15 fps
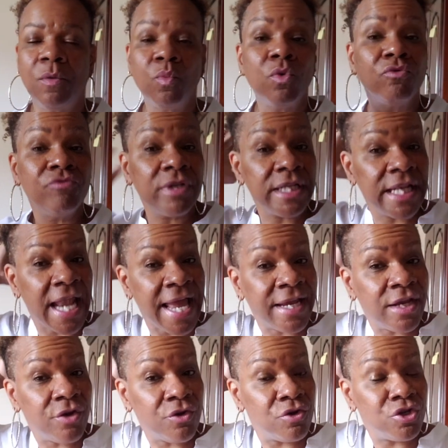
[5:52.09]
really
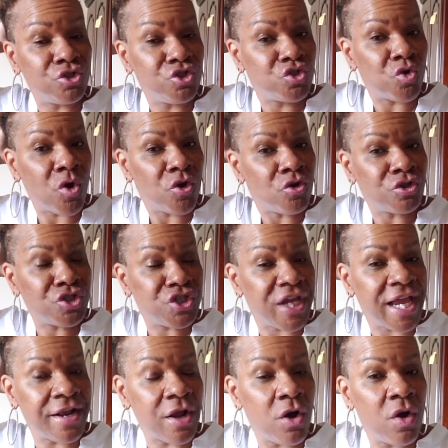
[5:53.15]
like her and enjoy her
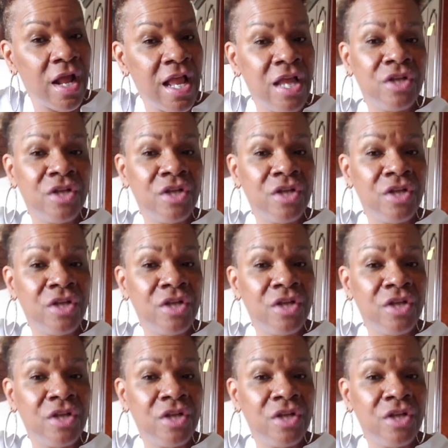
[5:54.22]
channel.